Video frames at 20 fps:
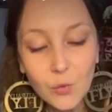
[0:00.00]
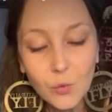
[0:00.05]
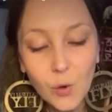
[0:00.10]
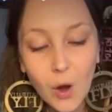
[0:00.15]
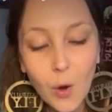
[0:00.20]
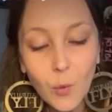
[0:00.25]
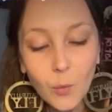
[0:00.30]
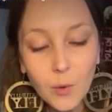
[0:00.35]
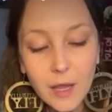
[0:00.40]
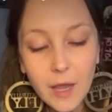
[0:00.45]

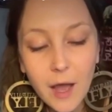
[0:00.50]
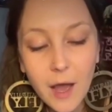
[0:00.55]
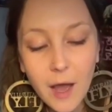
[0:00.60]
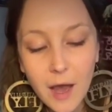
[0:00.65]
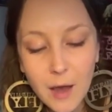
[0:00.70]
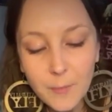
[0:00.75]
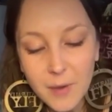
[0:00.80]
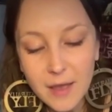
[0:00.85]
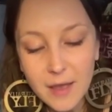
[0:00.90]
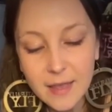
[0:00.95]
Growing
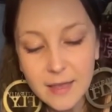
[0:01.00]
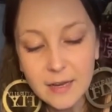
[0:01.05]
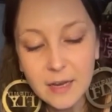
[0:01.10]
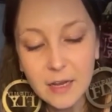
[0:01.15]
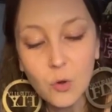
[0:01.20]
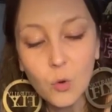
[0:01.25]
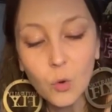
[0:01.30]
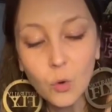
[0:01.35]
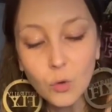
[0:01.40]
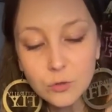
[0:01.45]
up in
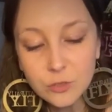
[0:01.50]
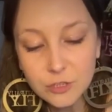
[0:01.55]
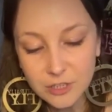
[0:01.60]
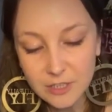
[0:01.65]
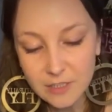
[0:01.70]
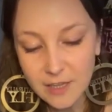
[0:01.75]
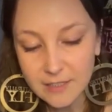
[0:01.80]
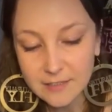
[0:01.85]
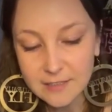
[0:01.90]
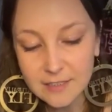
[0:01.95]
a
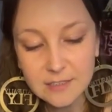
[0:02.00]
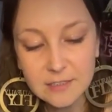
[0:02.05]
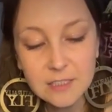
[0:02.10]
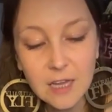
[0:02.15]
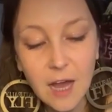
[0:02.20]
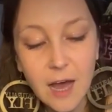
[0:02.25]
culture that does